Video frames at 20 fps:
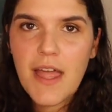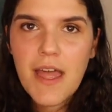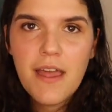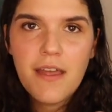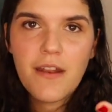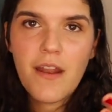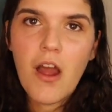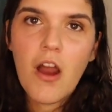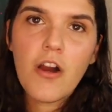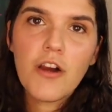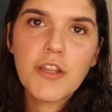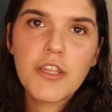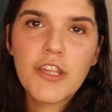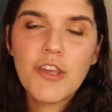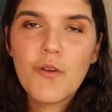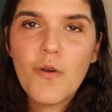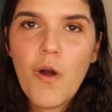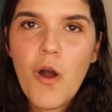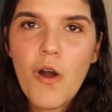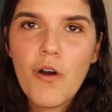that
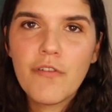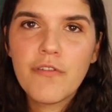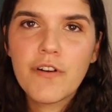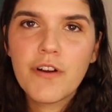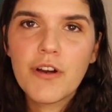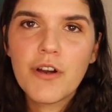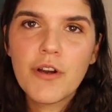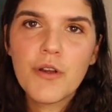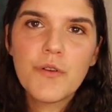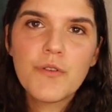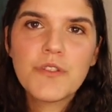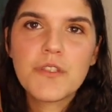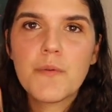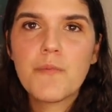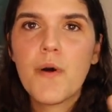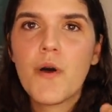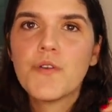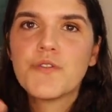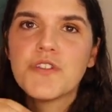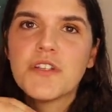argue over who's
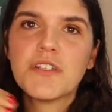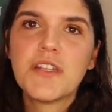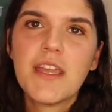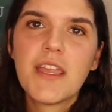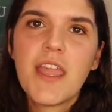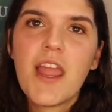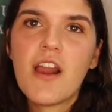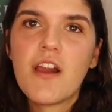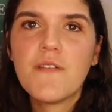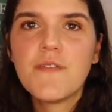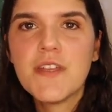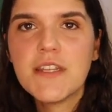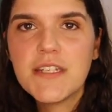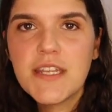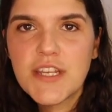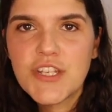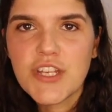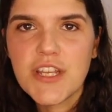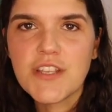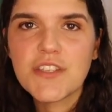supposed to take care of the
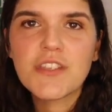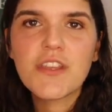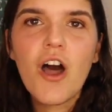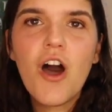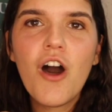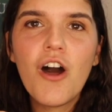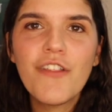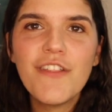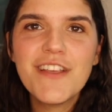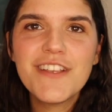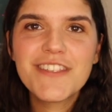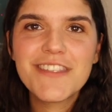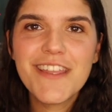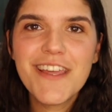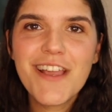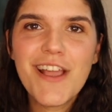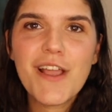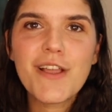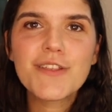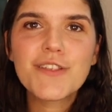dishes. All these
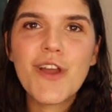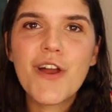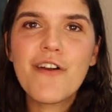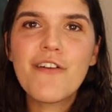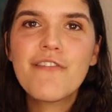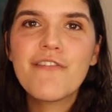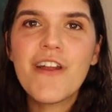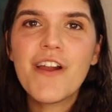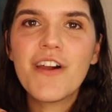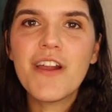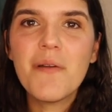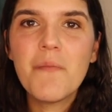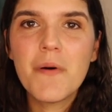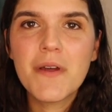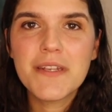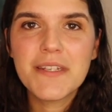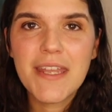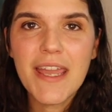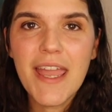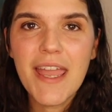things are very
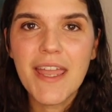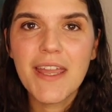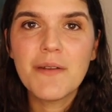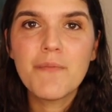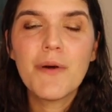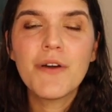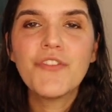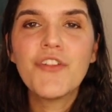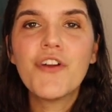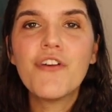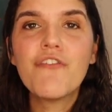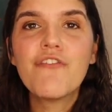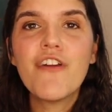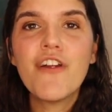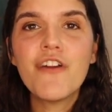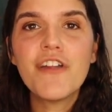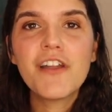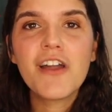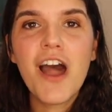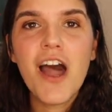mundane, but they're
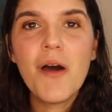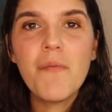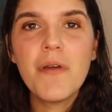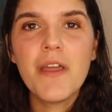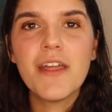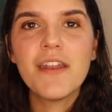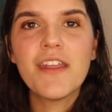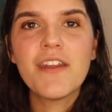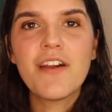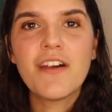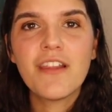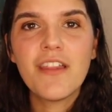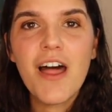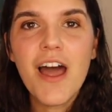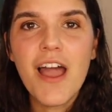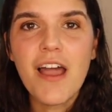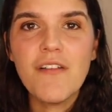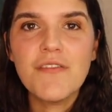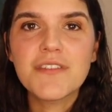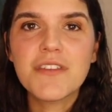very common in our
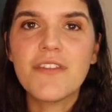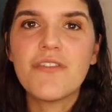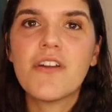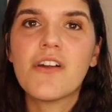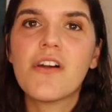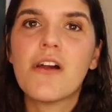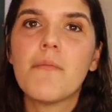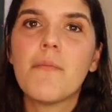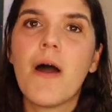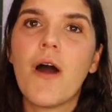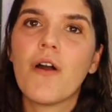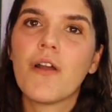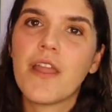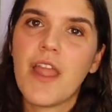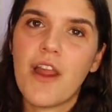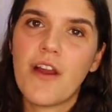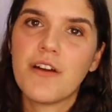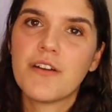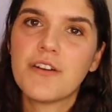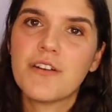lives, and they're about
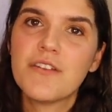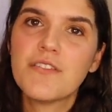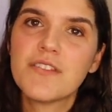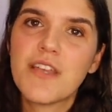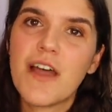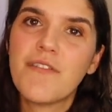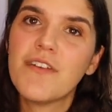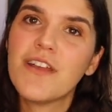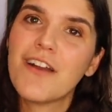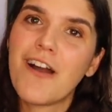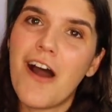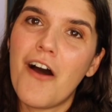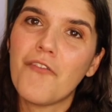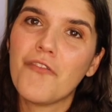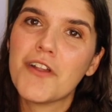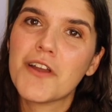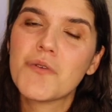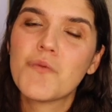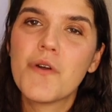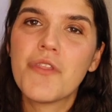characters having
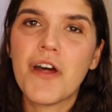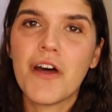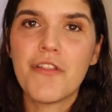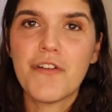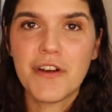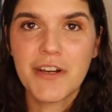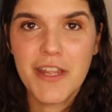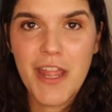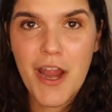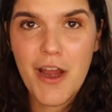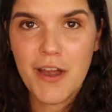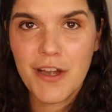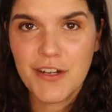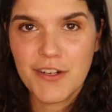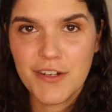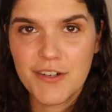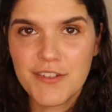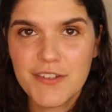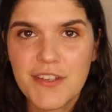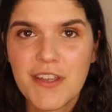conflict with other
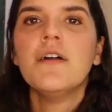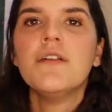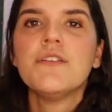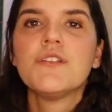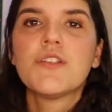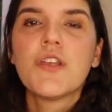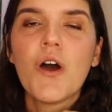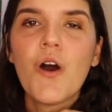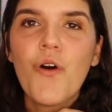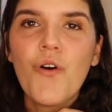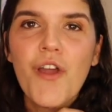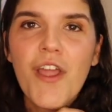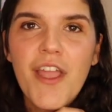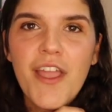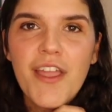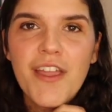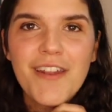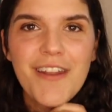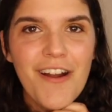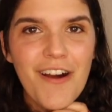characters. So
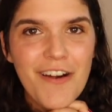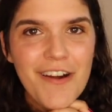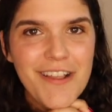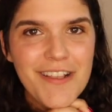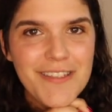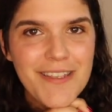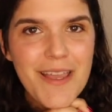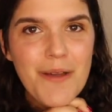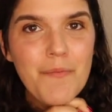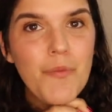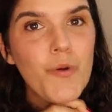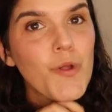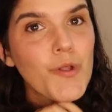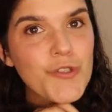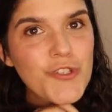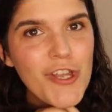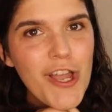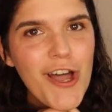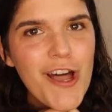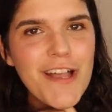in our example,
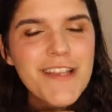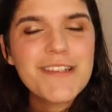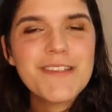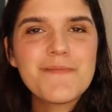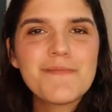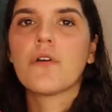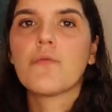Jaws,